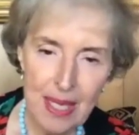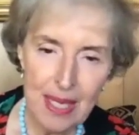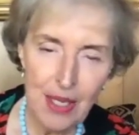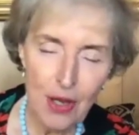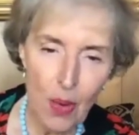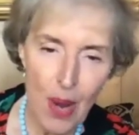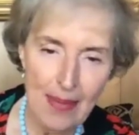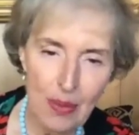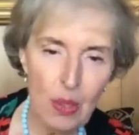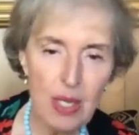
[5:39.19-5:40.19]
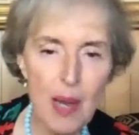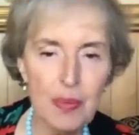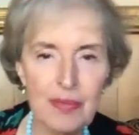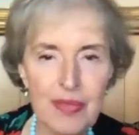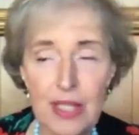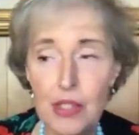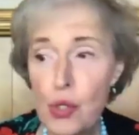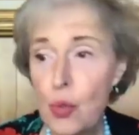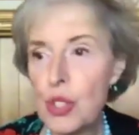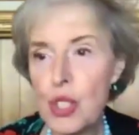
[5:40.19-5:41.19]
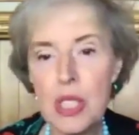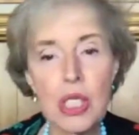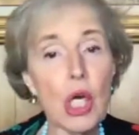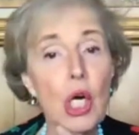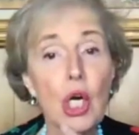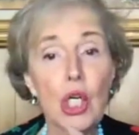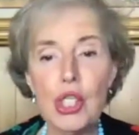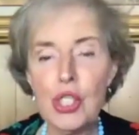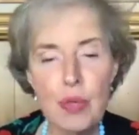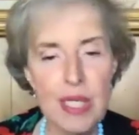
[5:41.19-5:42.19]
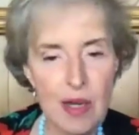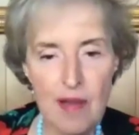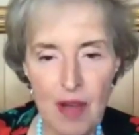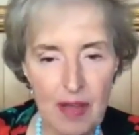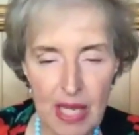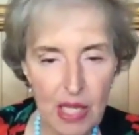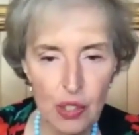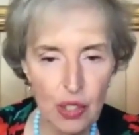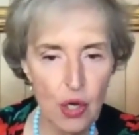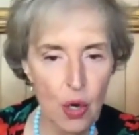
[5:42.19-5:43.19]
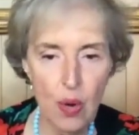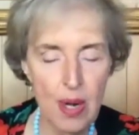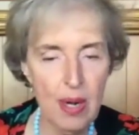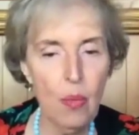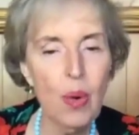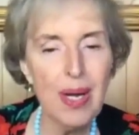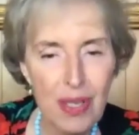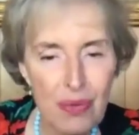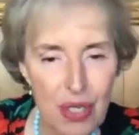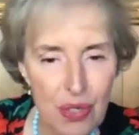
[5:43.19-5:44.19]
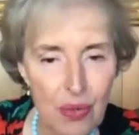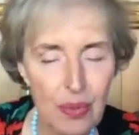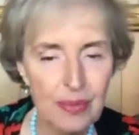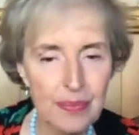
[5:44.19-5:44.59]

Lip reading: and there were a couple of kids who were just so terrified they couldn't go. What do you do?